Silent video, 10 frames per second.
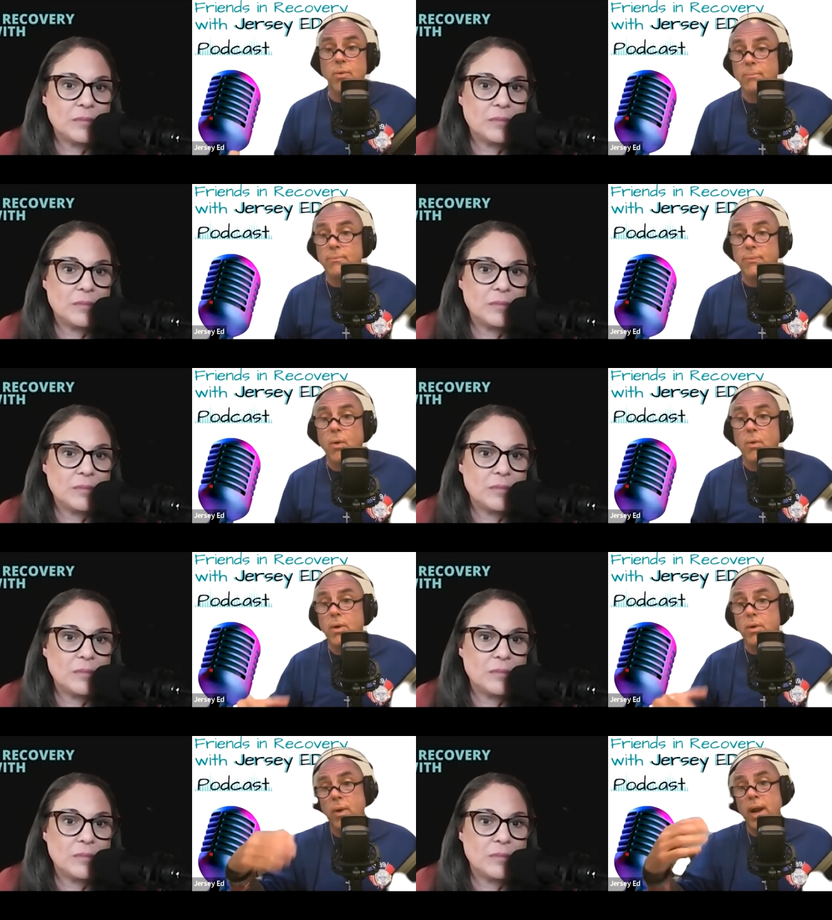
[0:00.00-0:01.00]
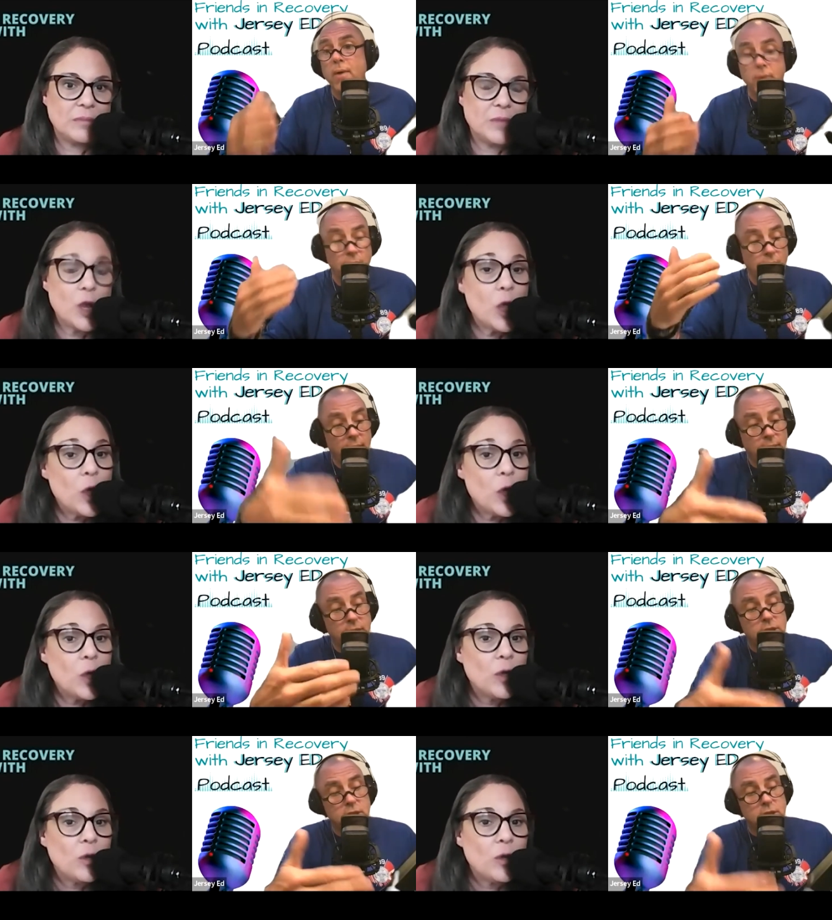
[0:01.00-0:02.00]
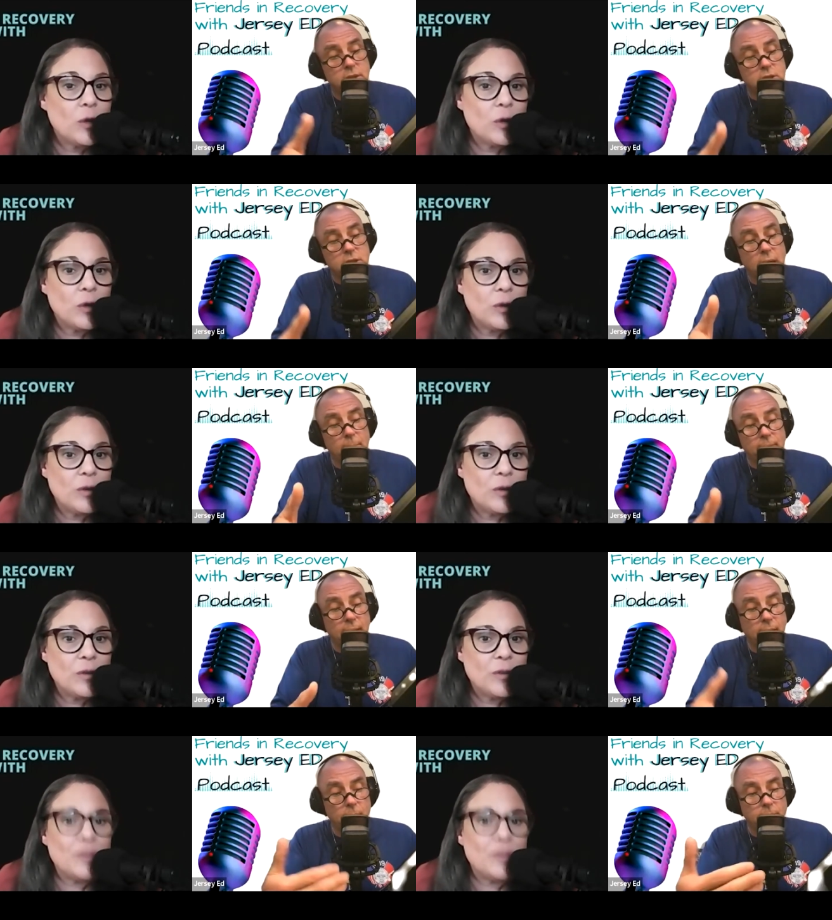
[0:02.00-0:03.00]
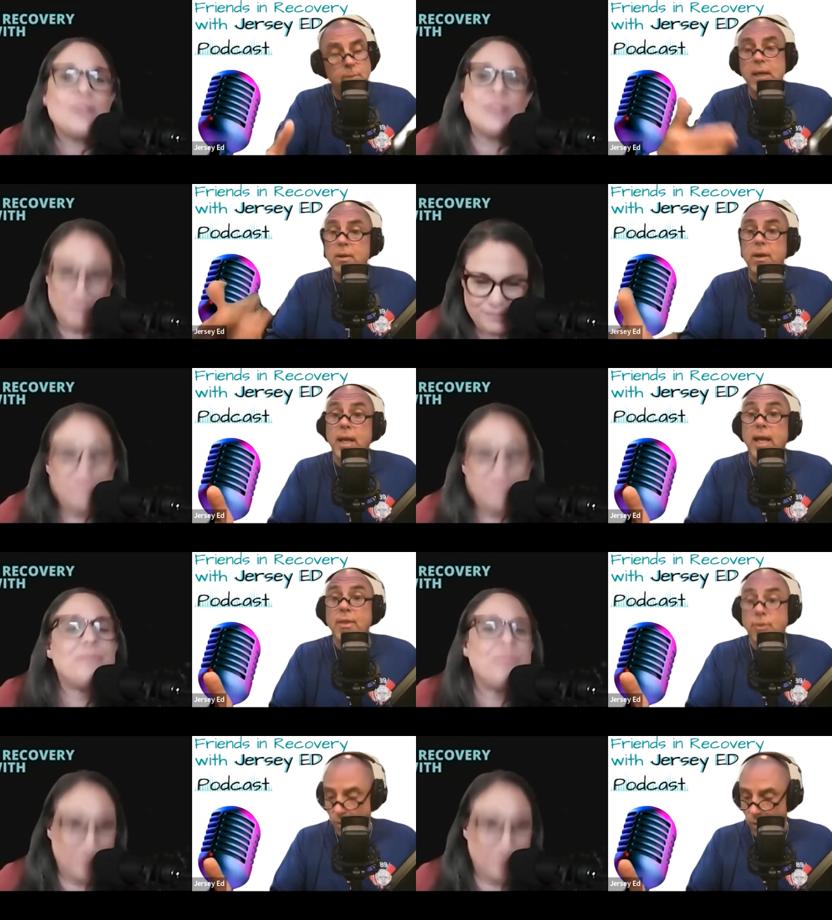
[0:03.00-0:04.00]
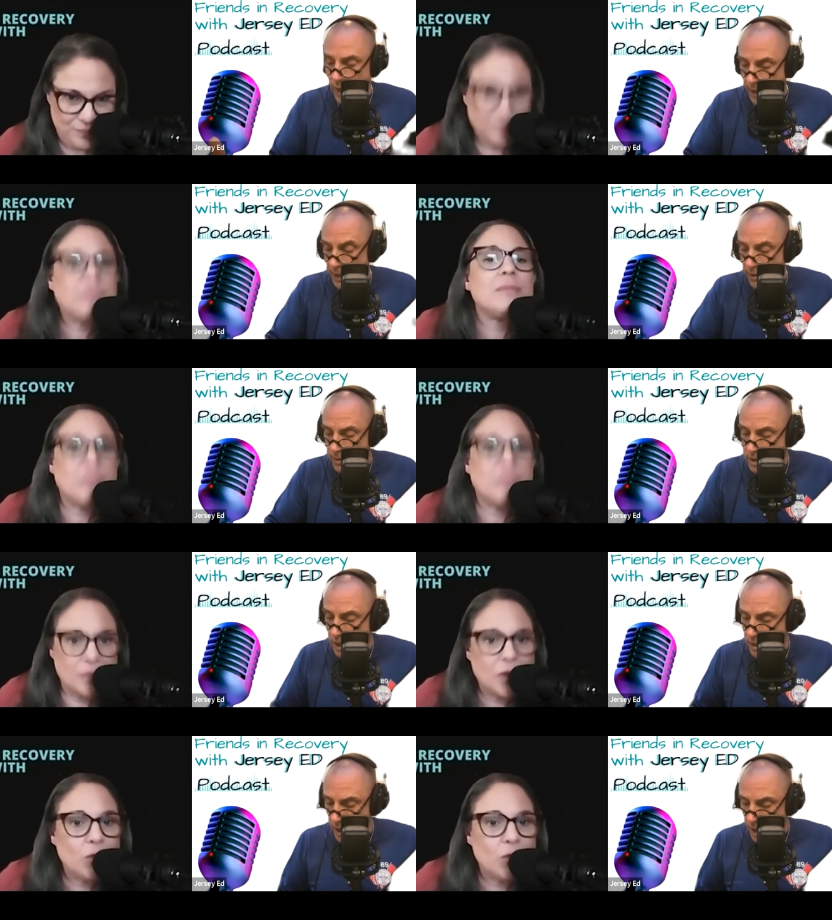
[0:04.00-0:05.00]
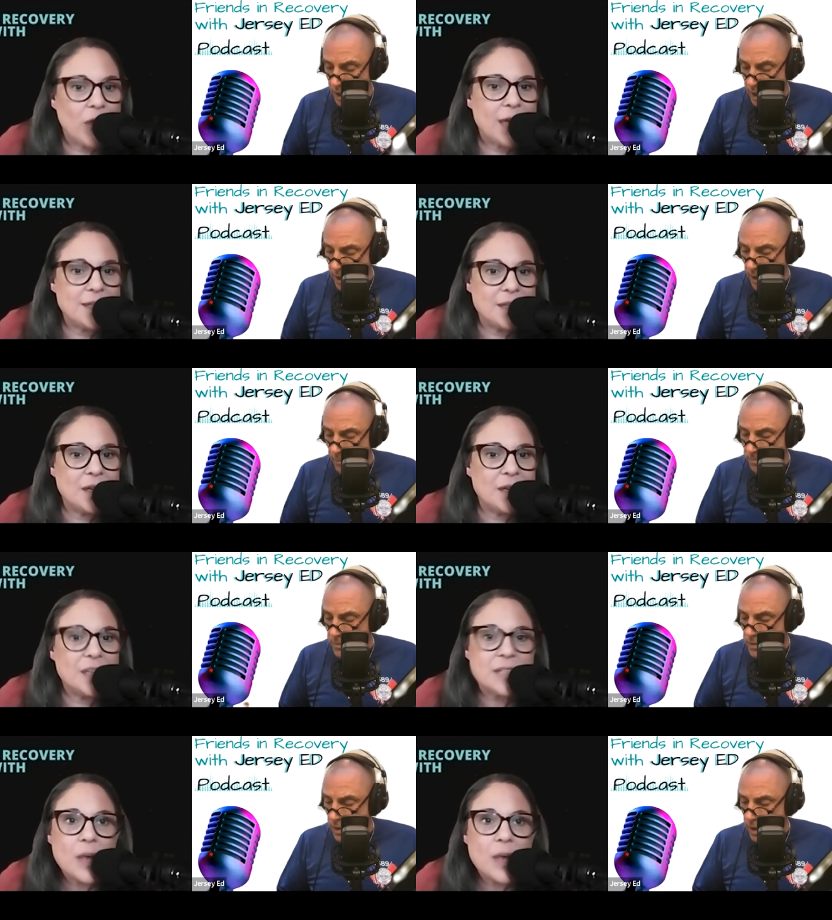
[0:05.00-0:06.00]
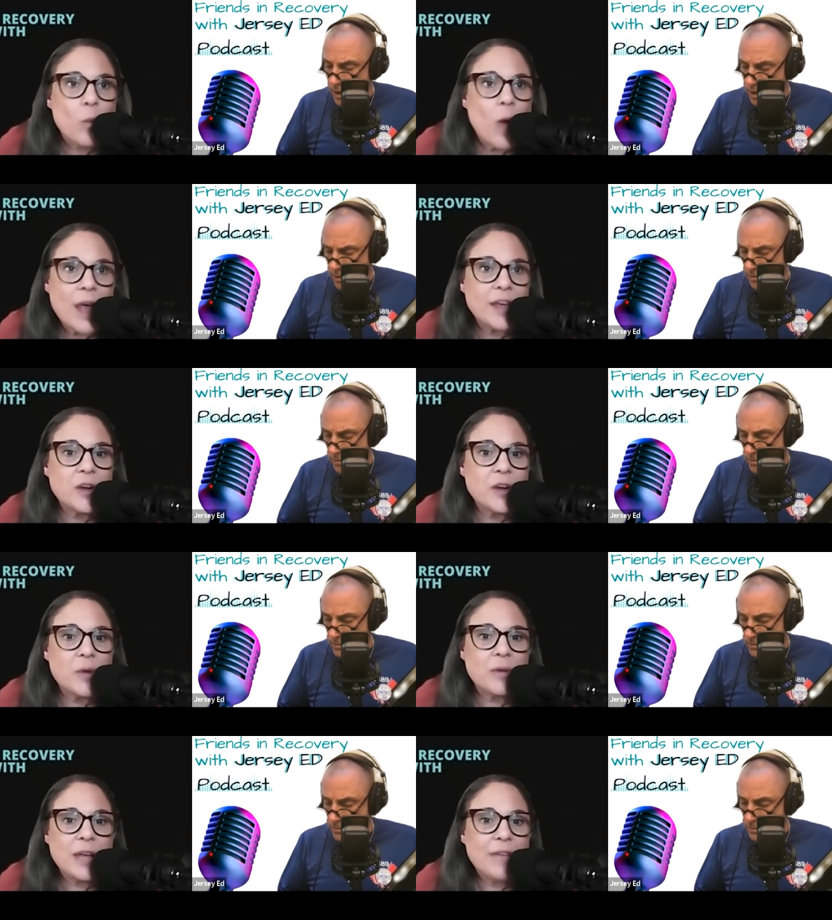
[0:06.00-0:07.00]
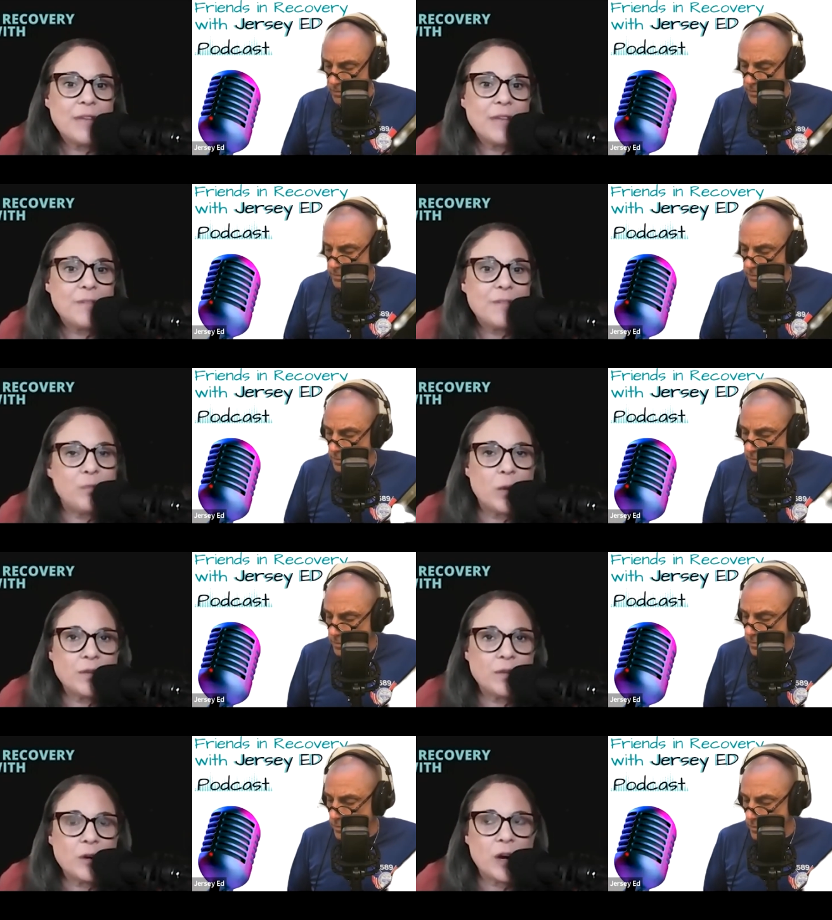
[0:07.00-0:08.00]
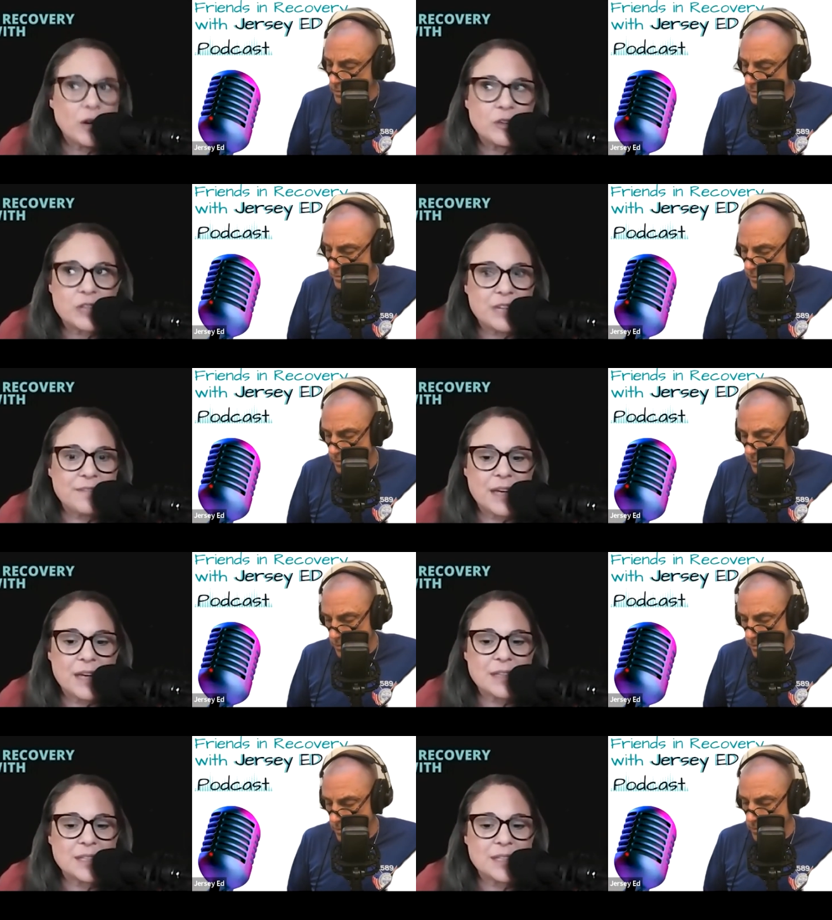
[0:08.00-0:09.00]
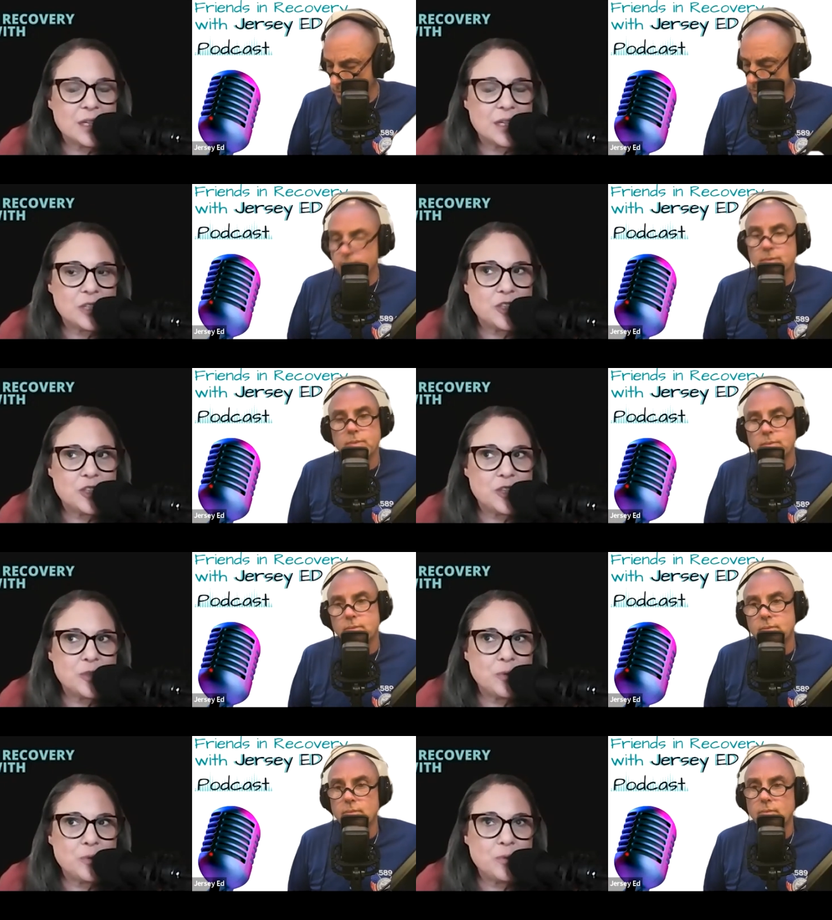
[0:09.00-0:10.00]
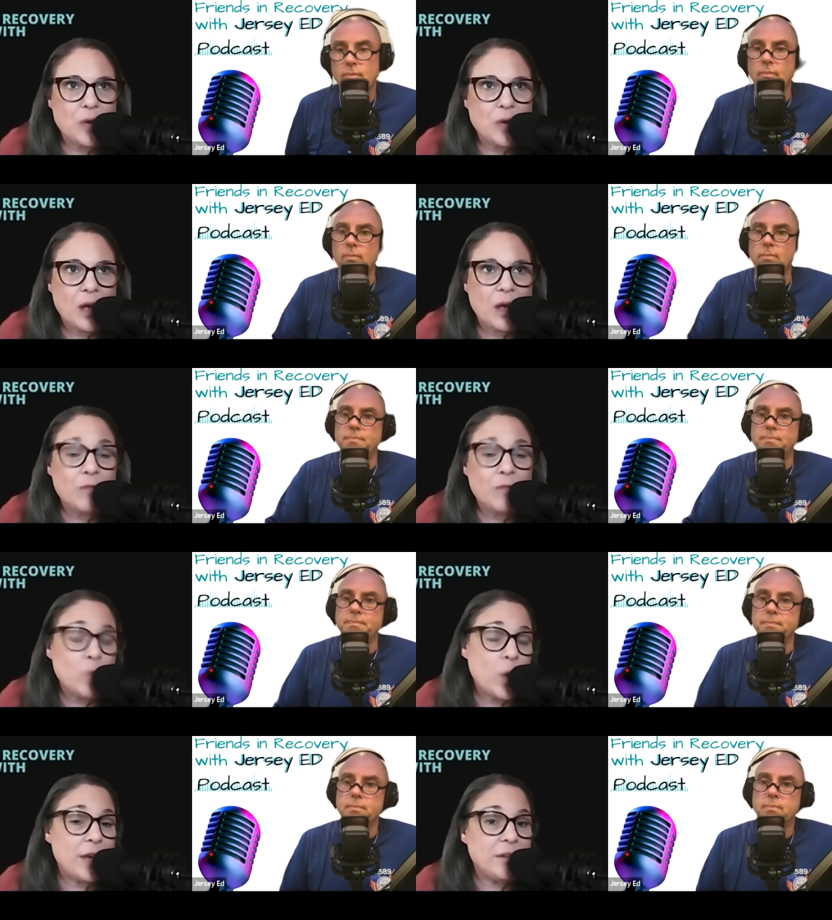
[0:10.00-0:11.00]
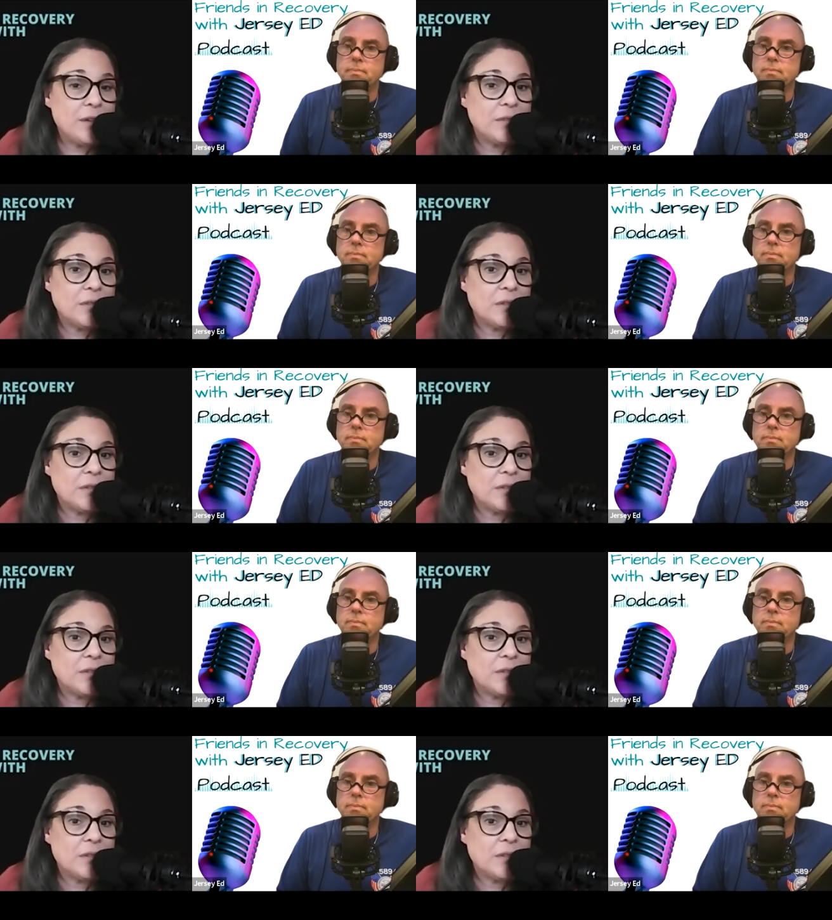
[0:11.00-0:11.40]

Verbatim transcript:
Speaker 1: them forward or whatever. And this is the step that helps me get through all that. Here it said, right.
Speaker 2: It's like, why, you know, if one of your character defects is to avoid,